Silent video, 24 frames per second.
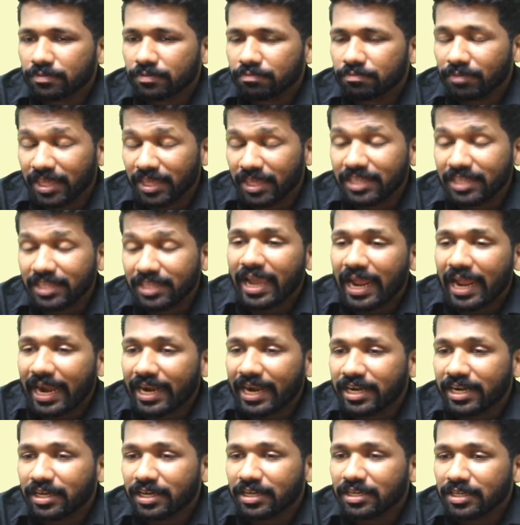Geeta had.
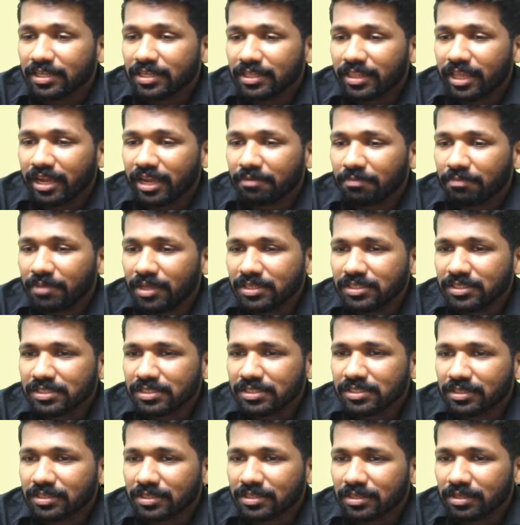That means
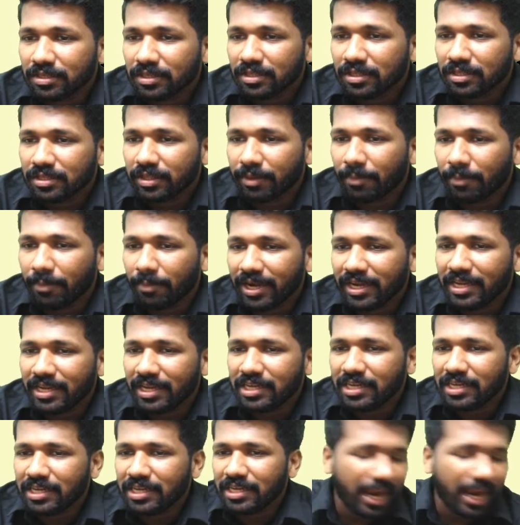the money
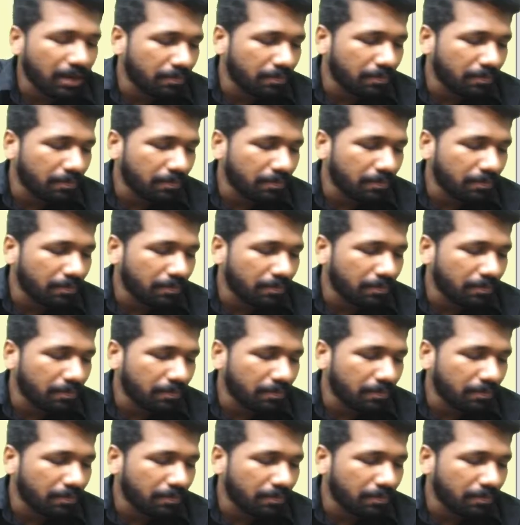she had